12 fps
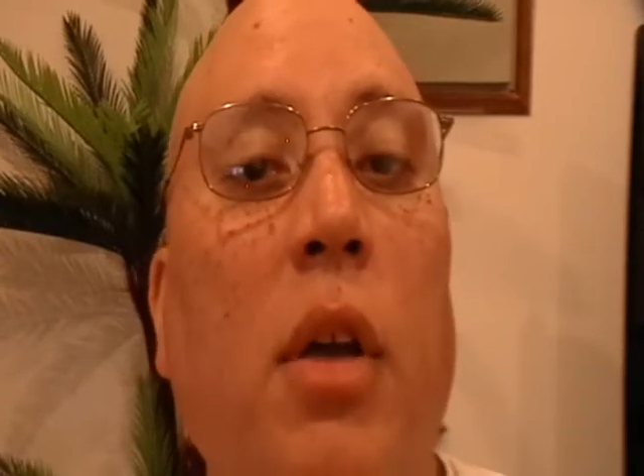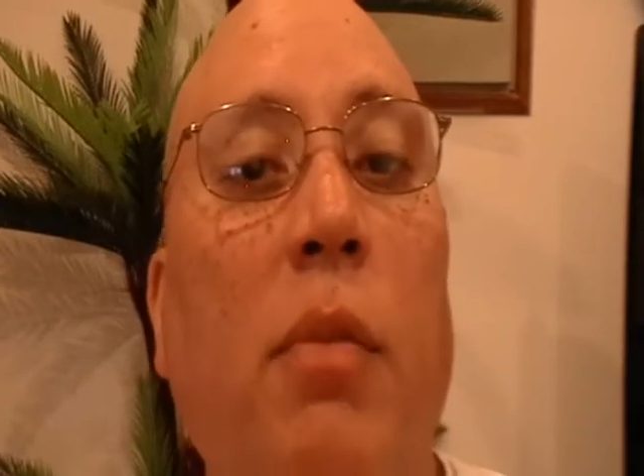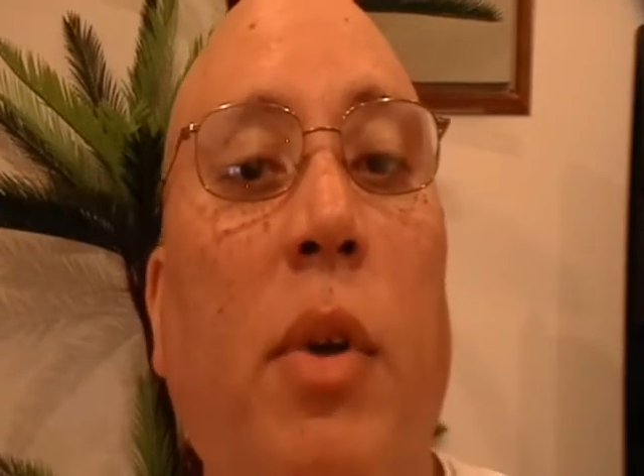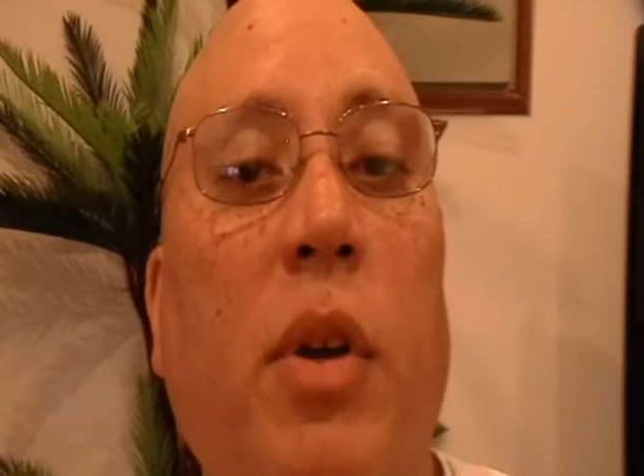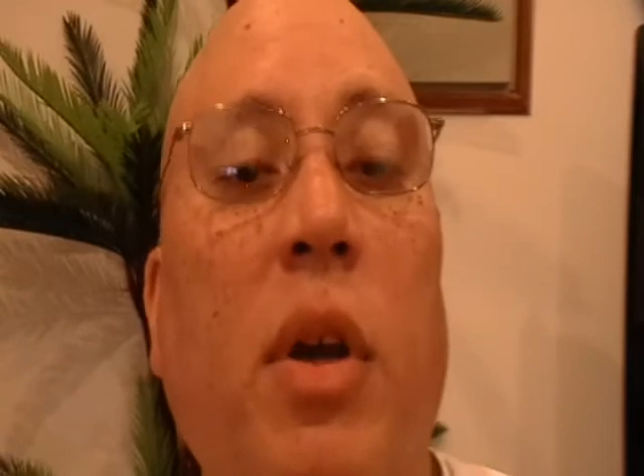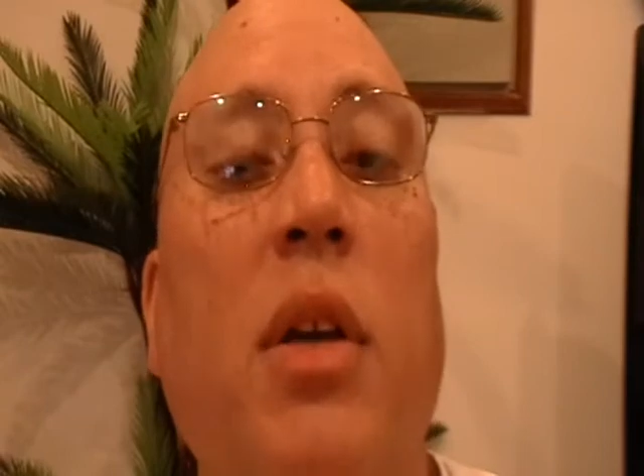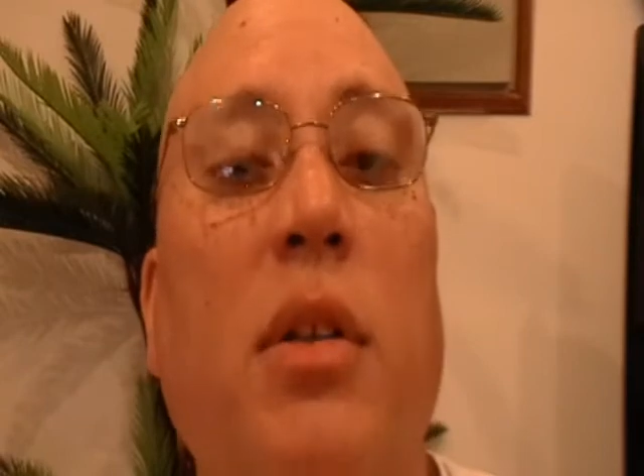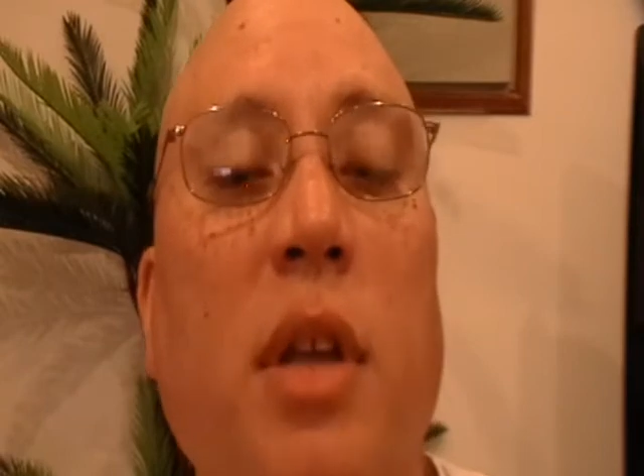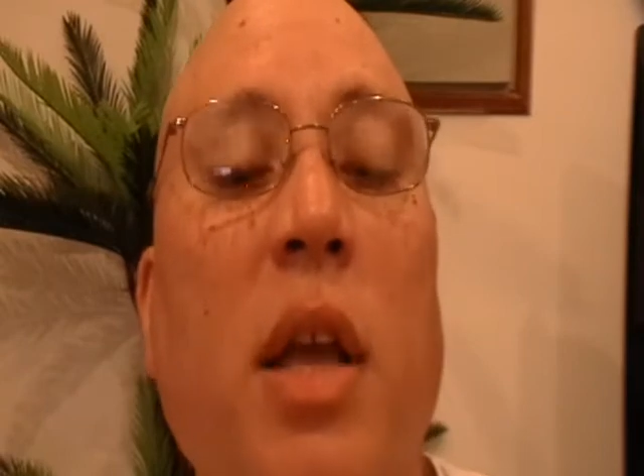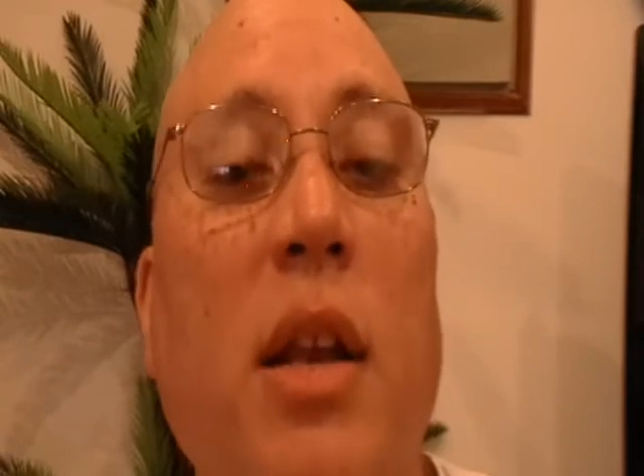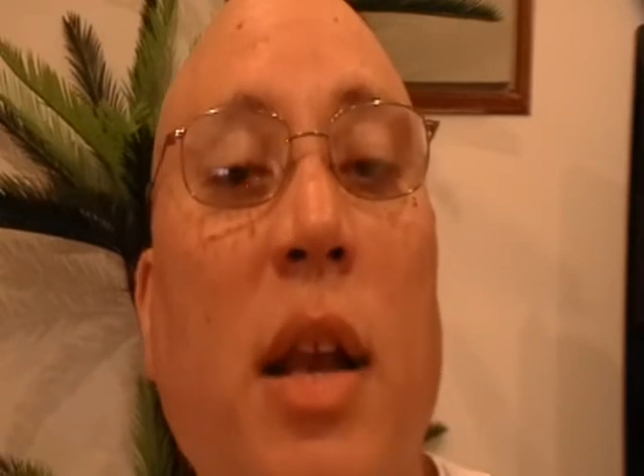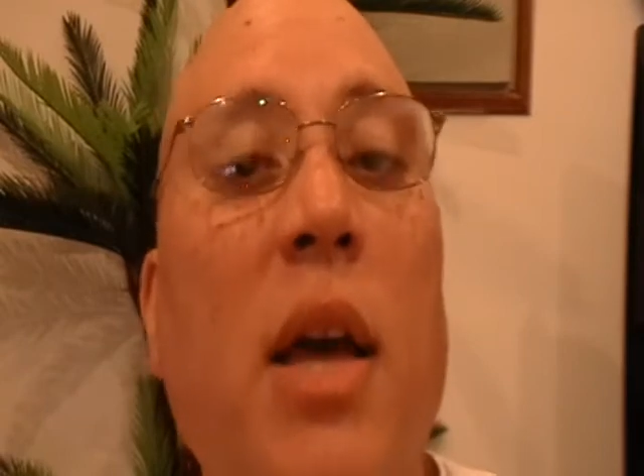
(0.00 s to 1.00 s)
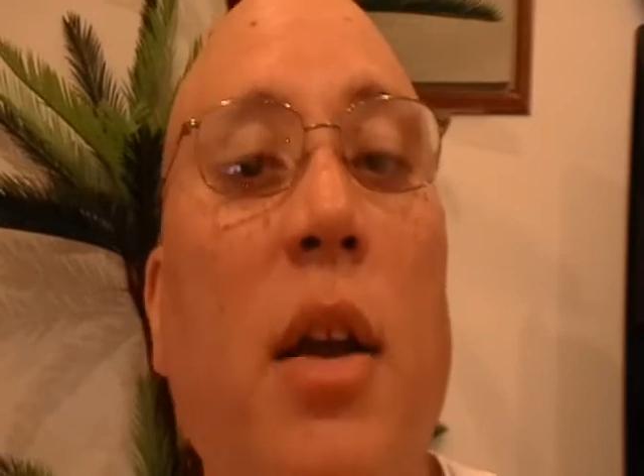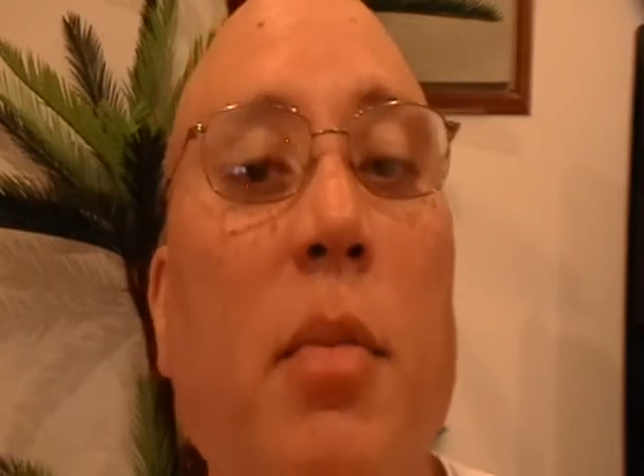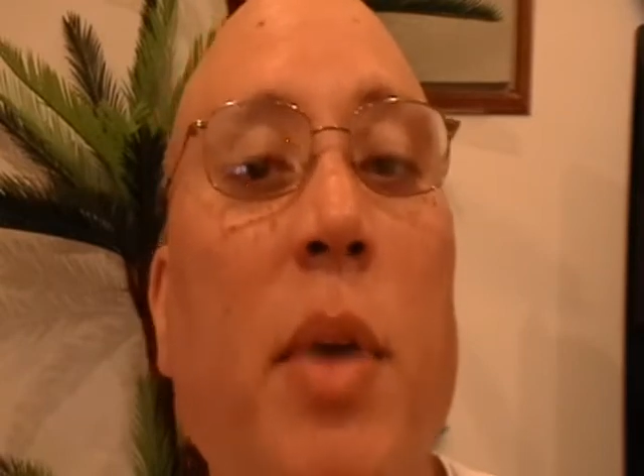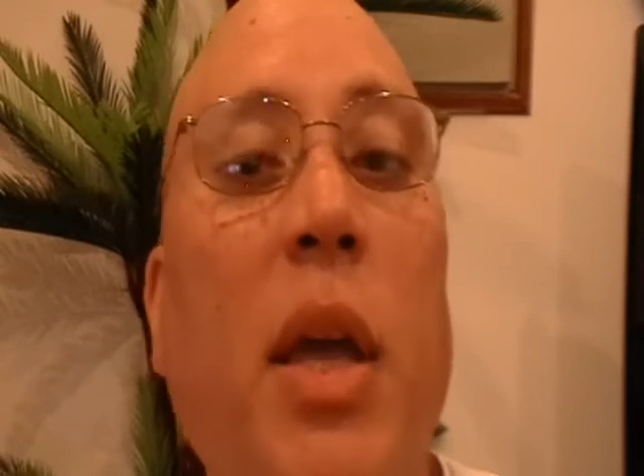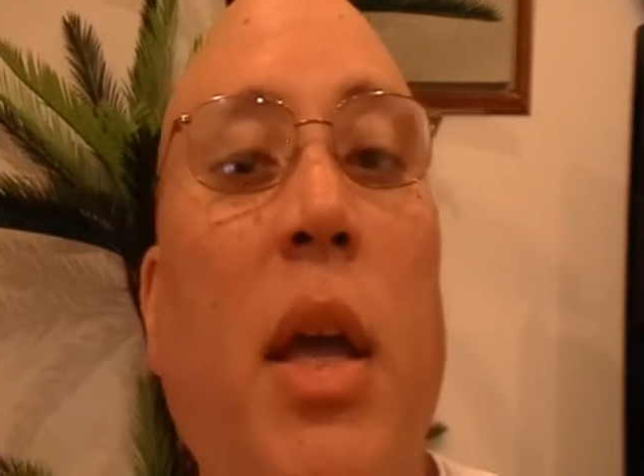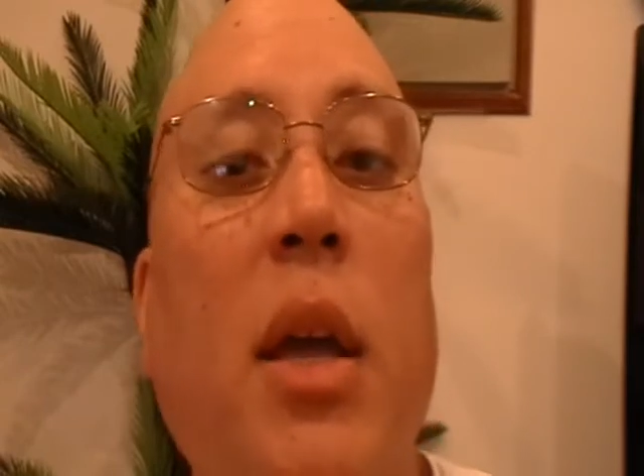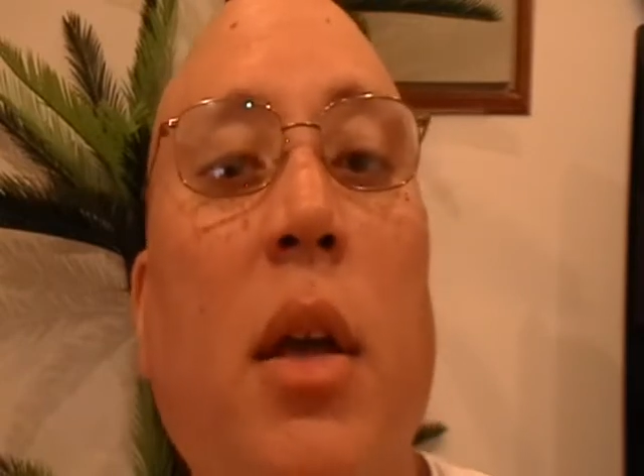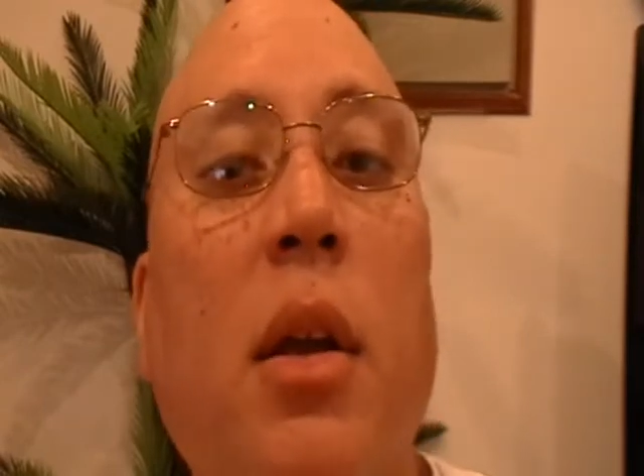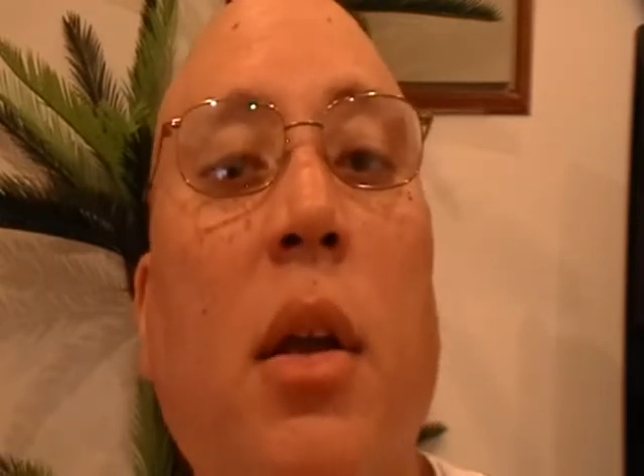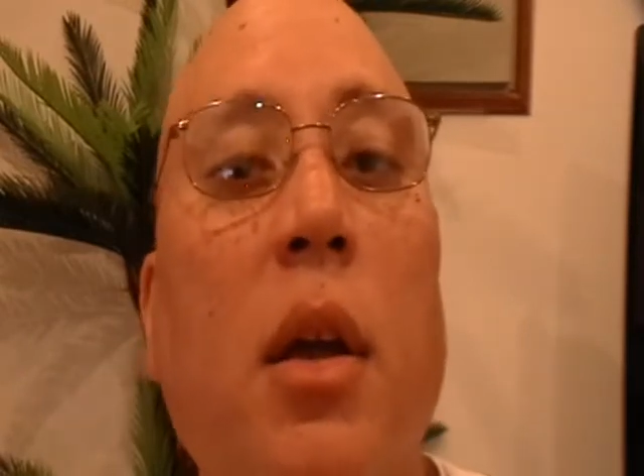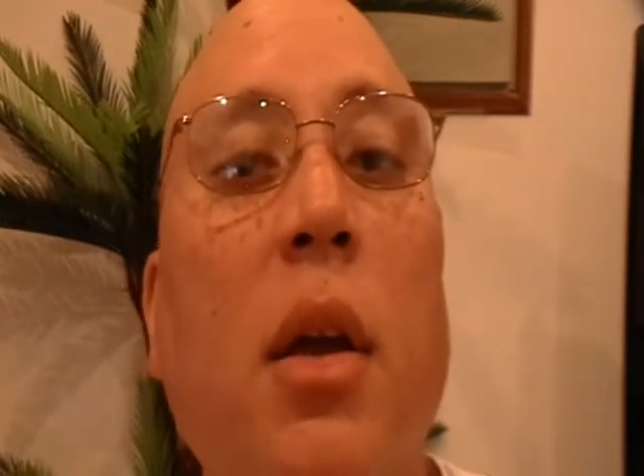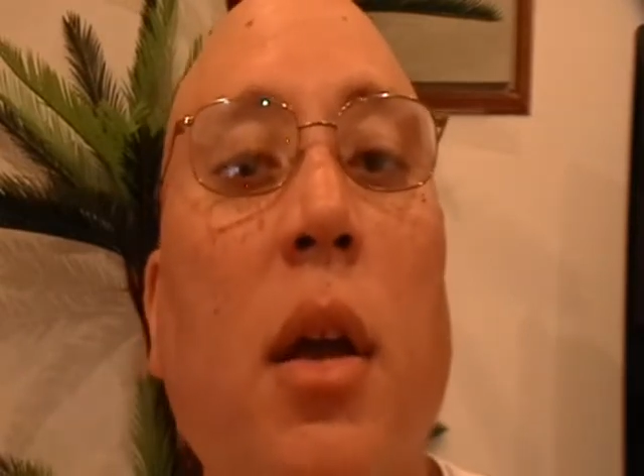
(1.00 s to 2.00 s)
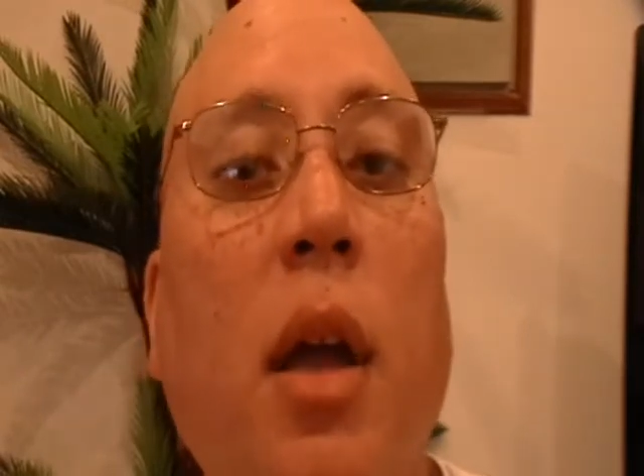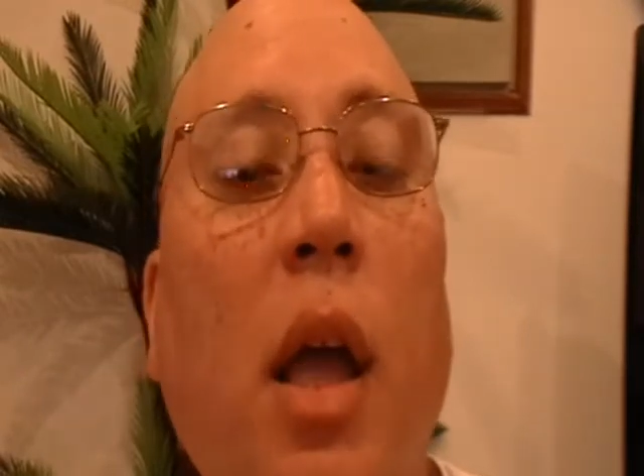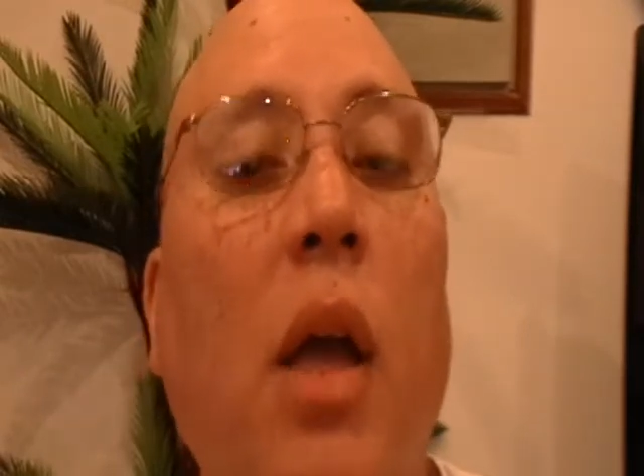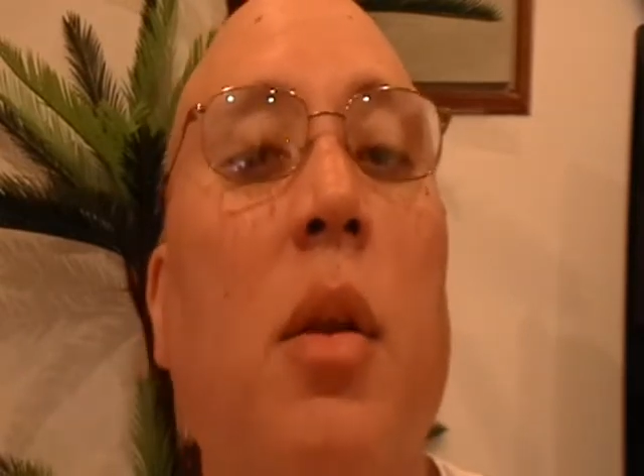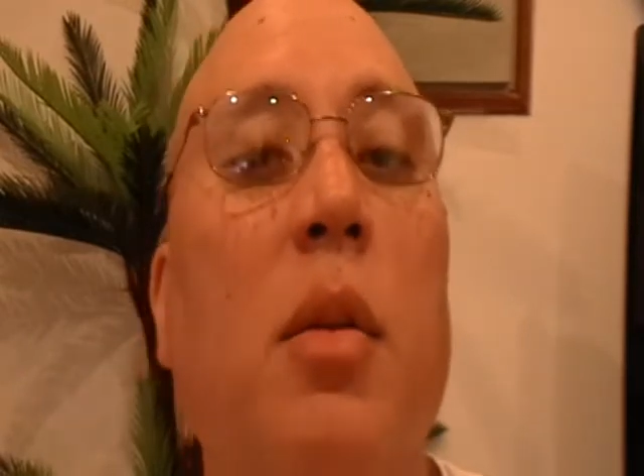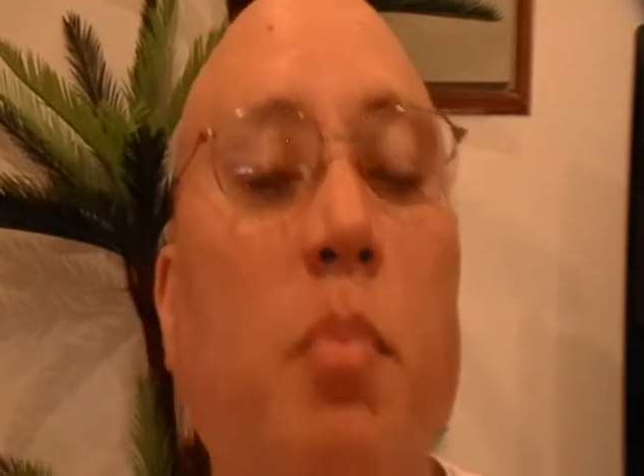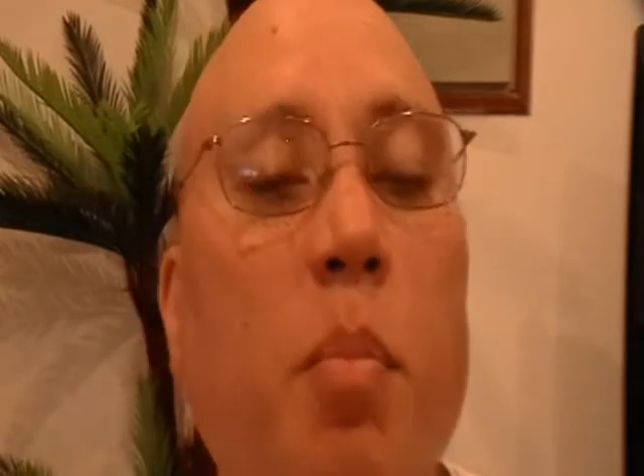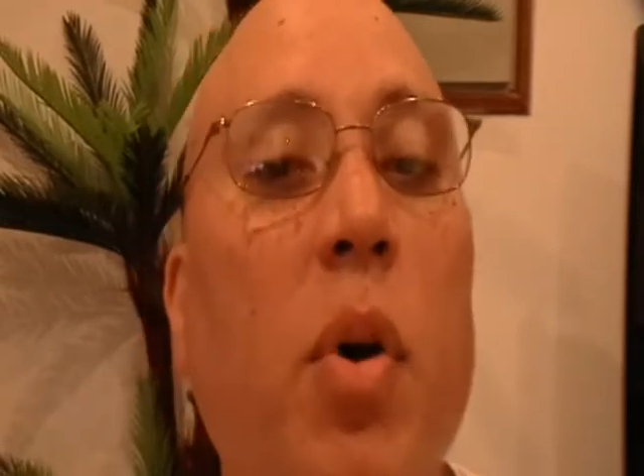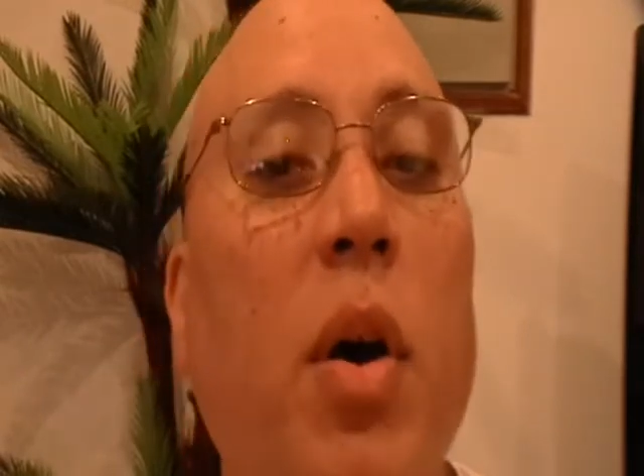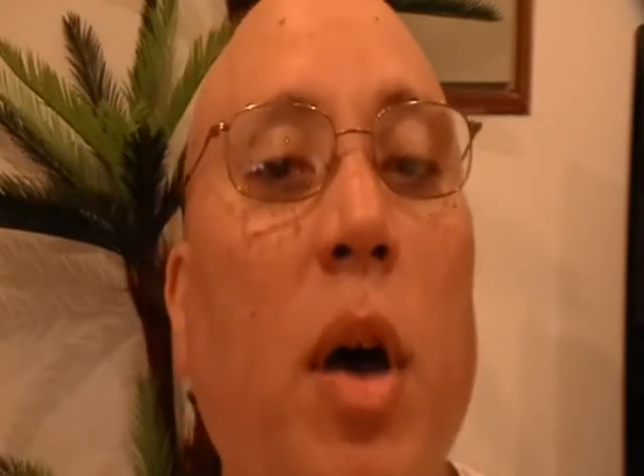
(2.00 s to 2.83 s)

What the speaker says: because they let him in and